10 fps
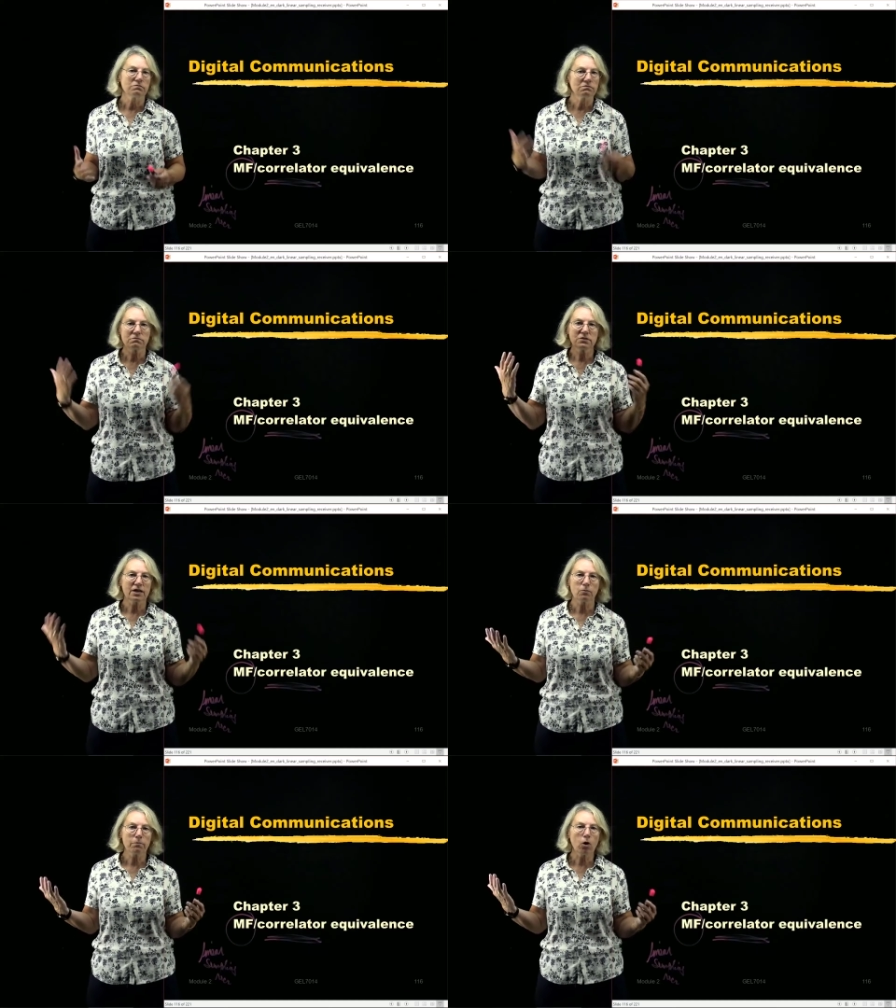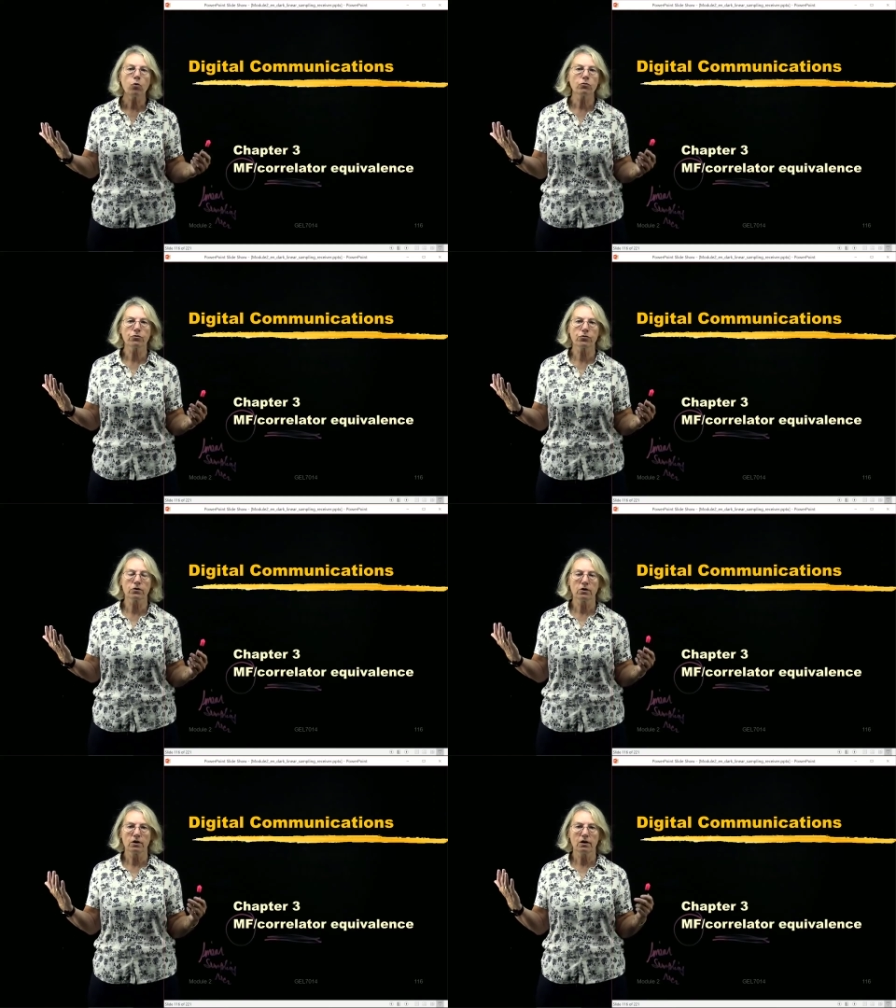they're both
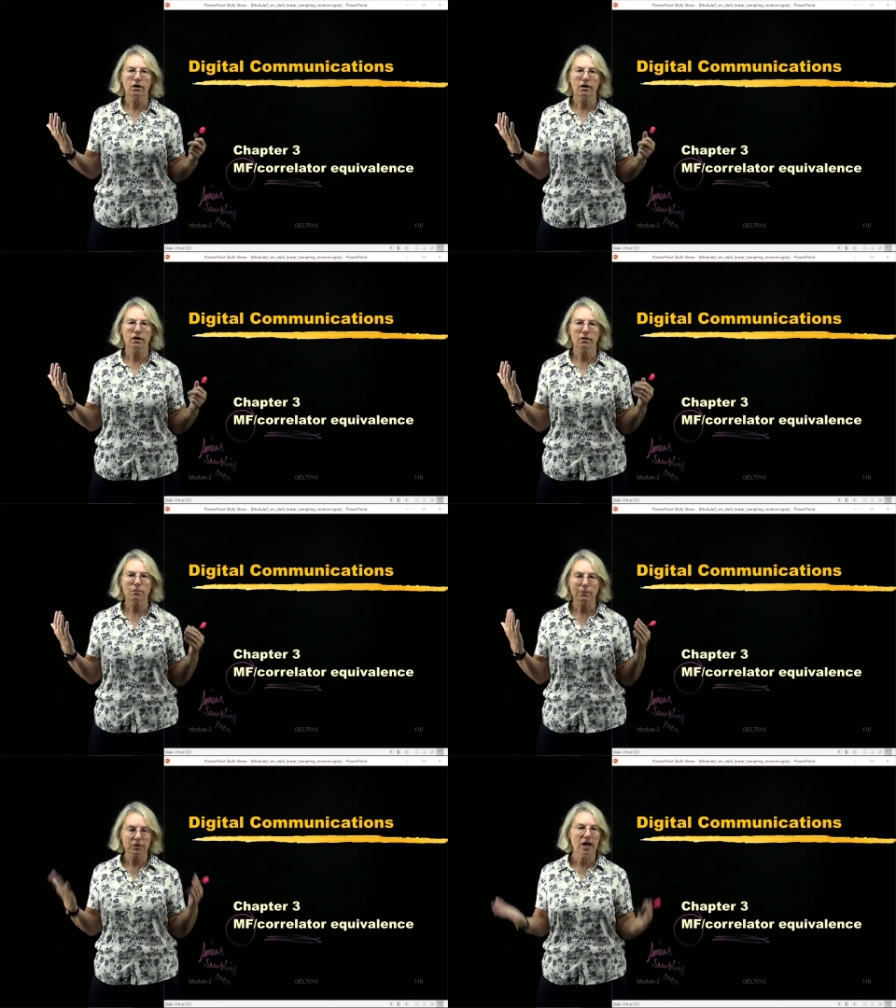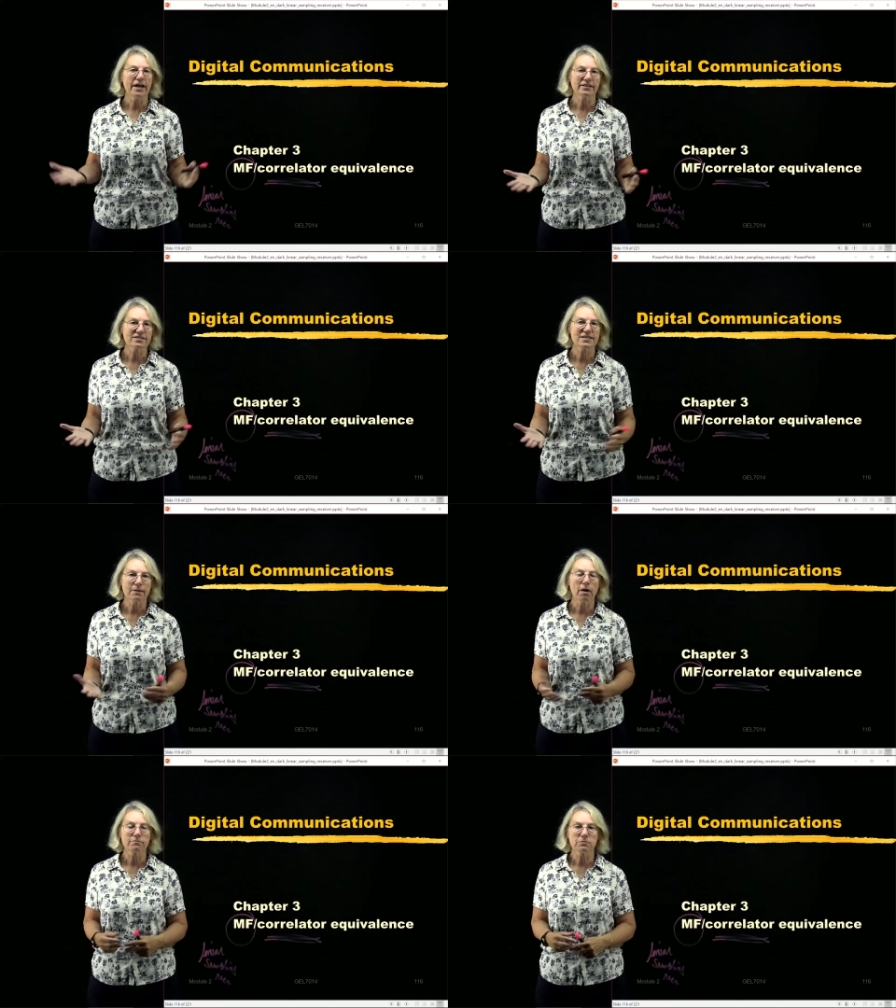applying the
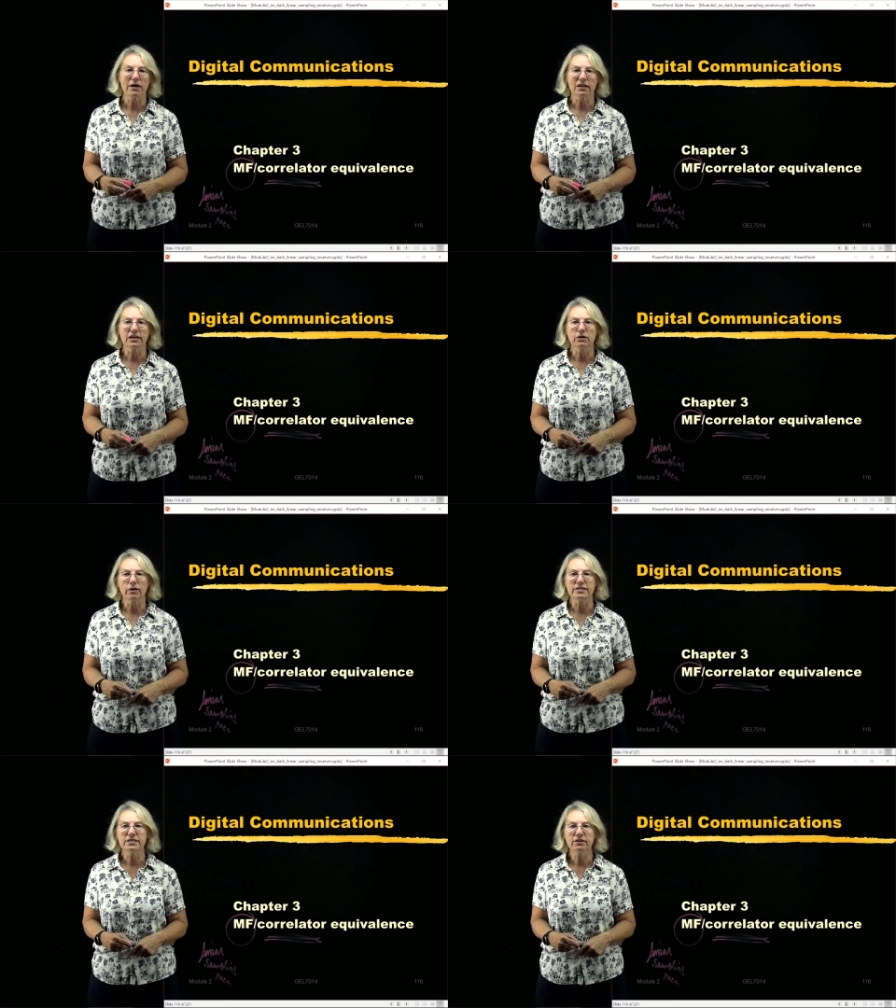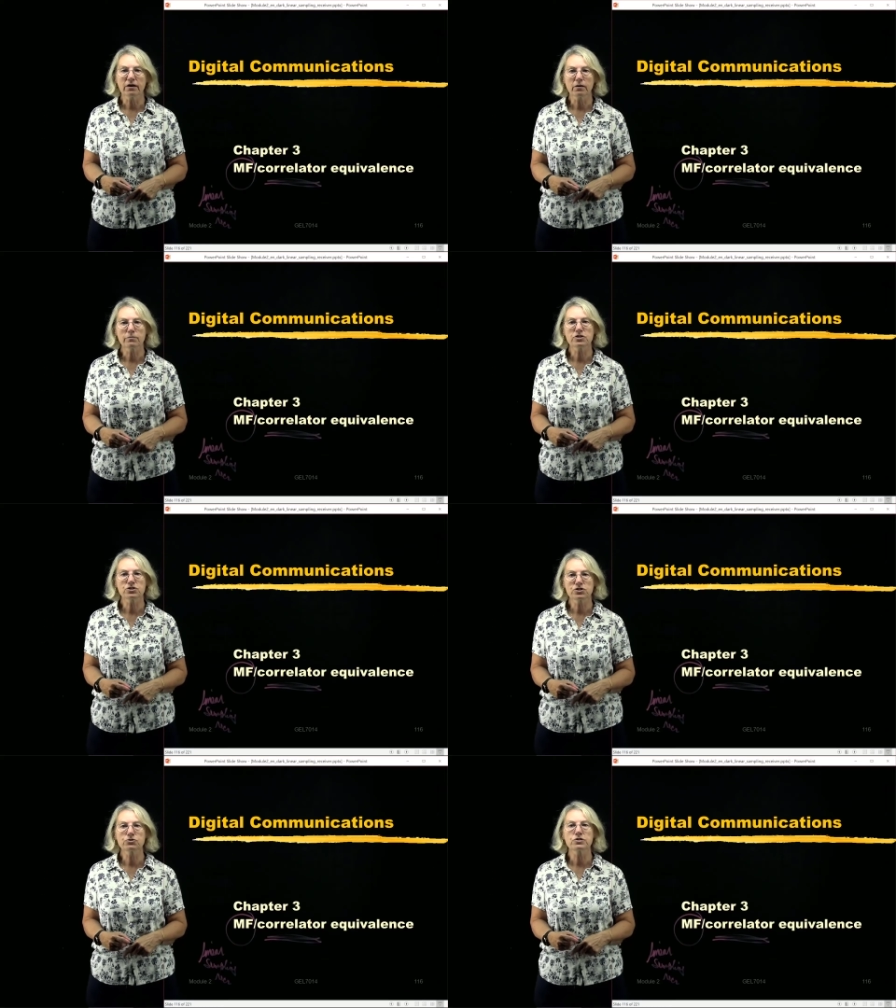same optimality criteria, but
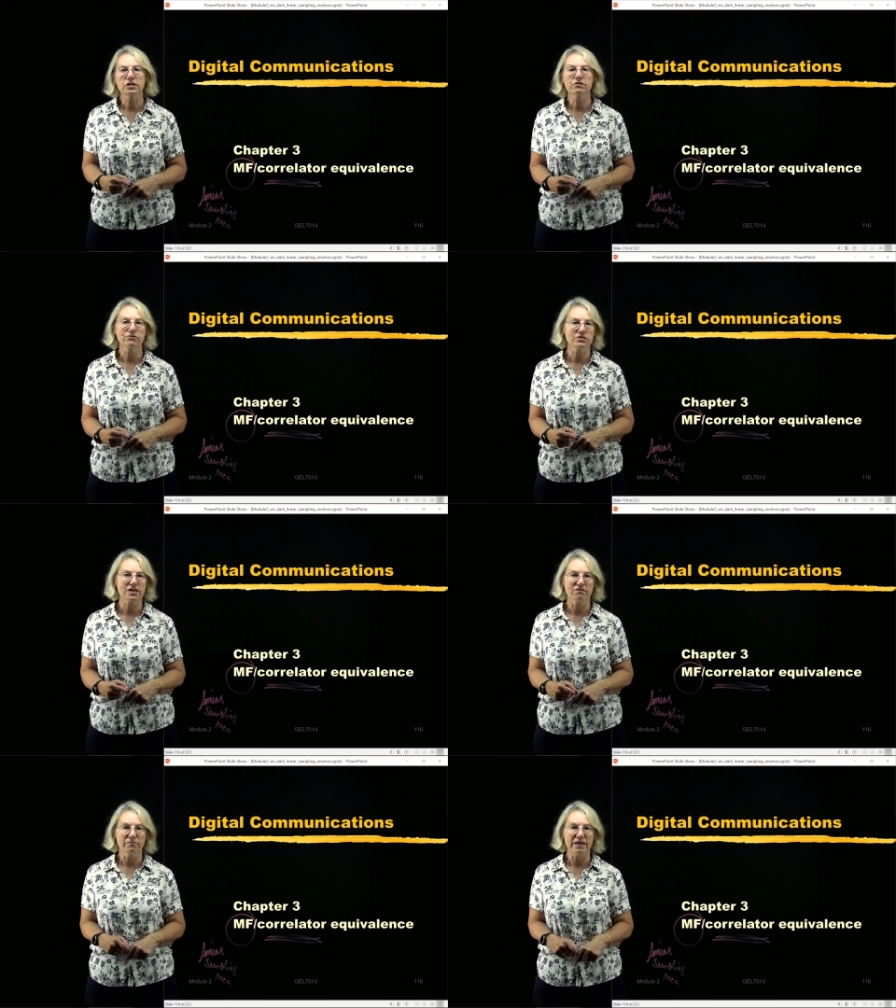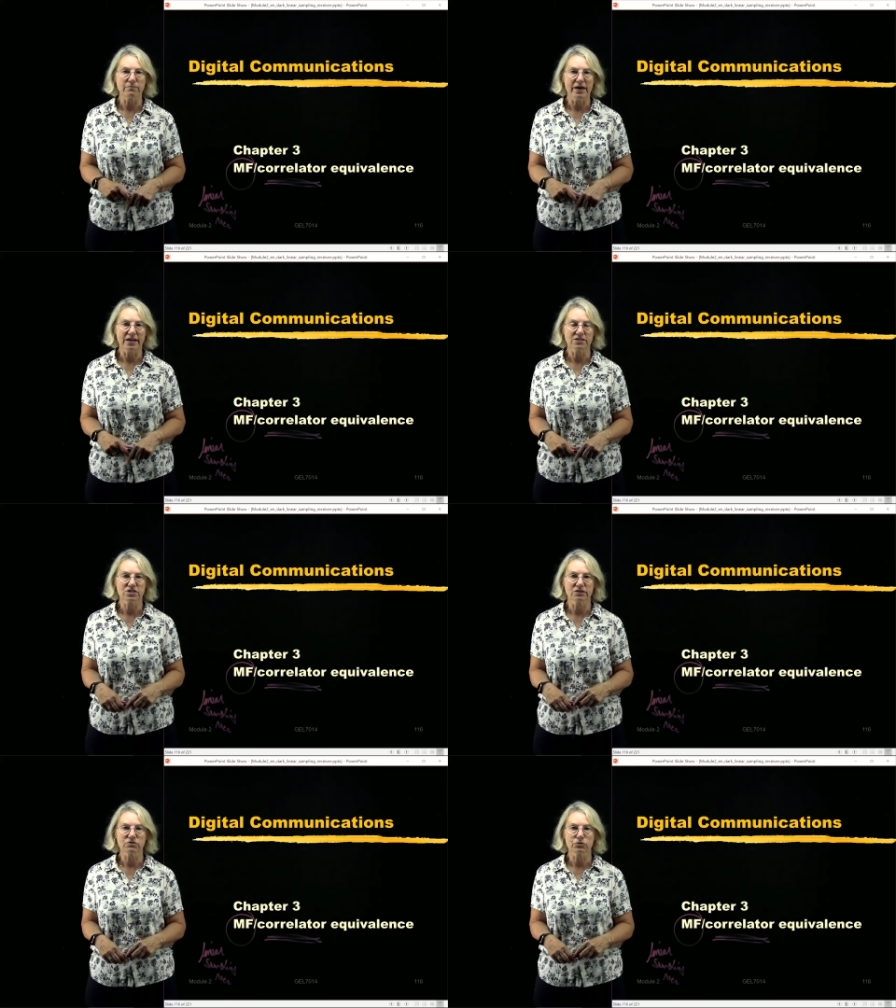just using a different set of mathematics
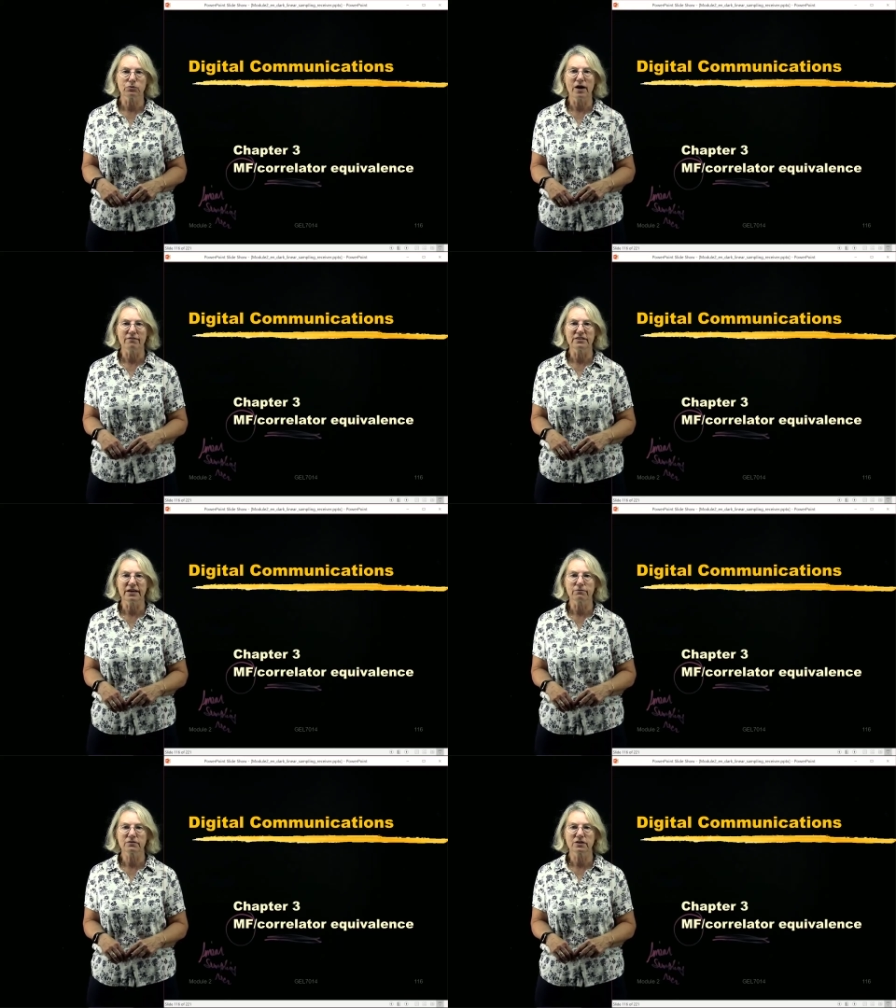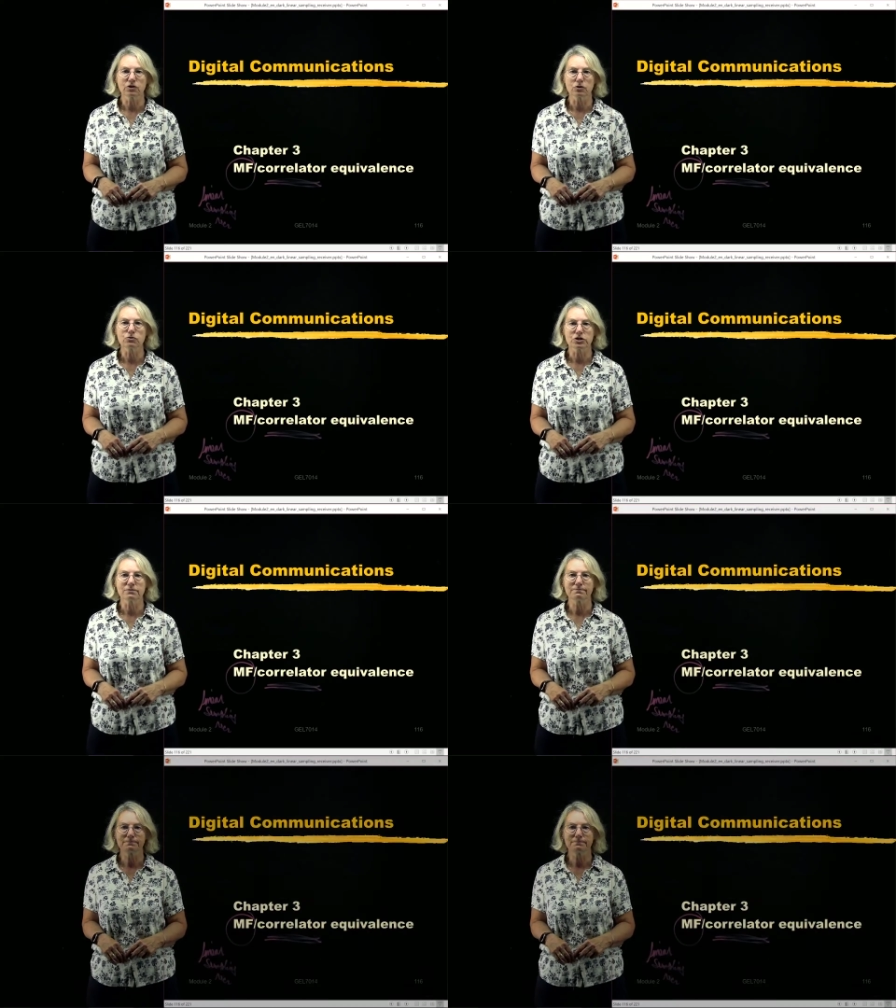to arrive at that conclusion.